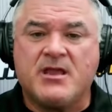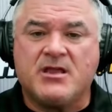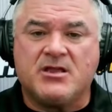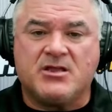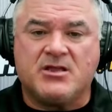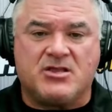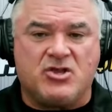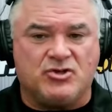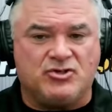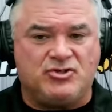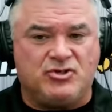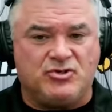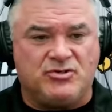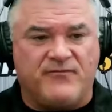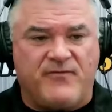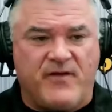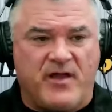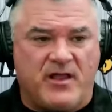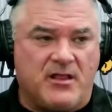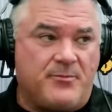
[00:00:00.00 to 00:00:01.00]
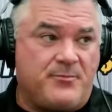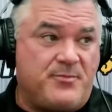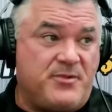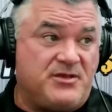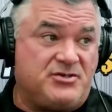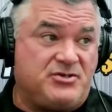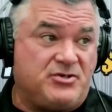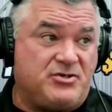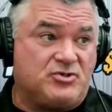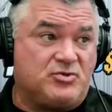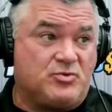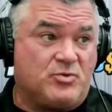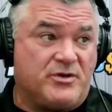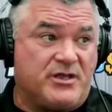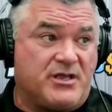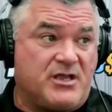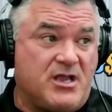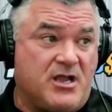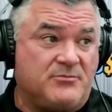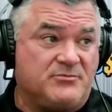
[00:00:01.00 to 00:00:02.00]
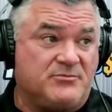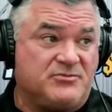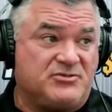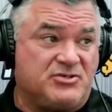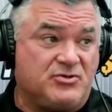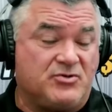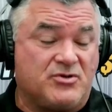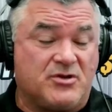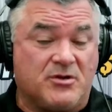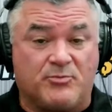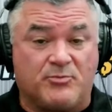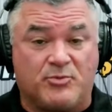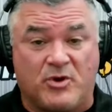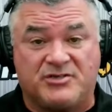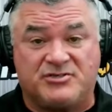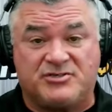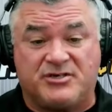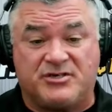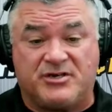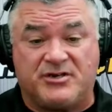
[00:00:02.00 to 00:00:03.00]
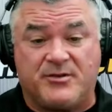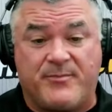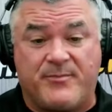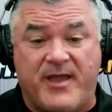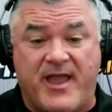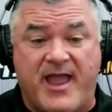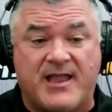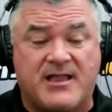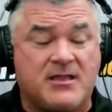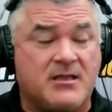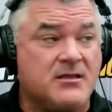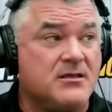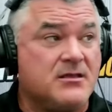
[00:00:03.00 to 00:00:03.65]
Could you develop issues when it comes to compression of the back?